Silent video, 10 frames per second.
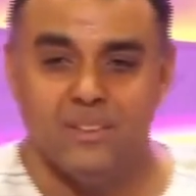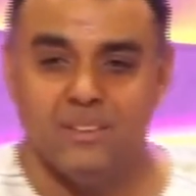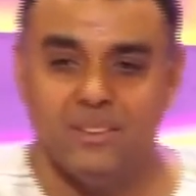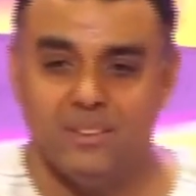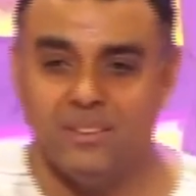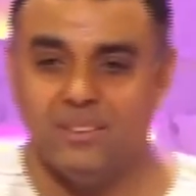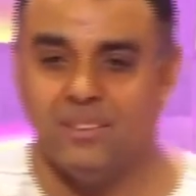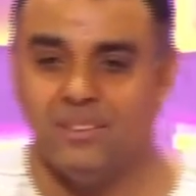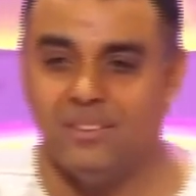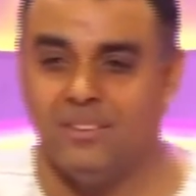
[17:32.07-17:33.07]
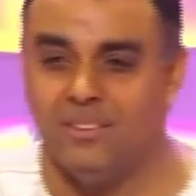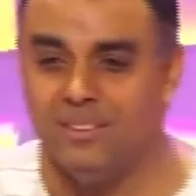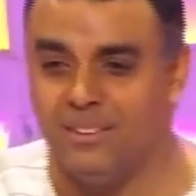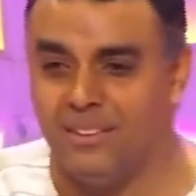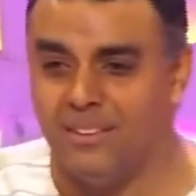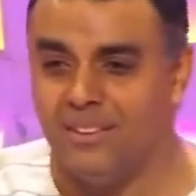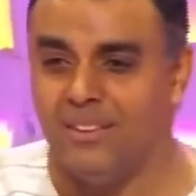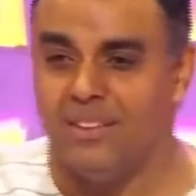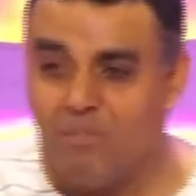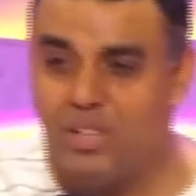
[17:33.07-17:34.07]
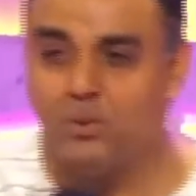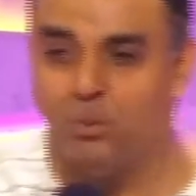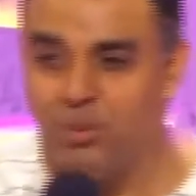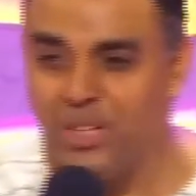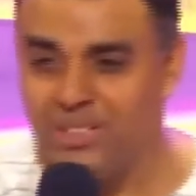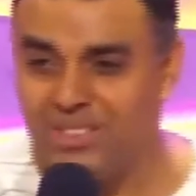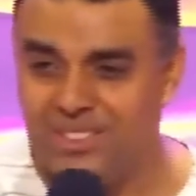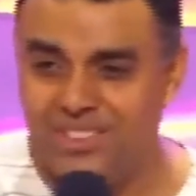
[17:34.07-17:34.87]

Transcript: Uh-huh. Face to face.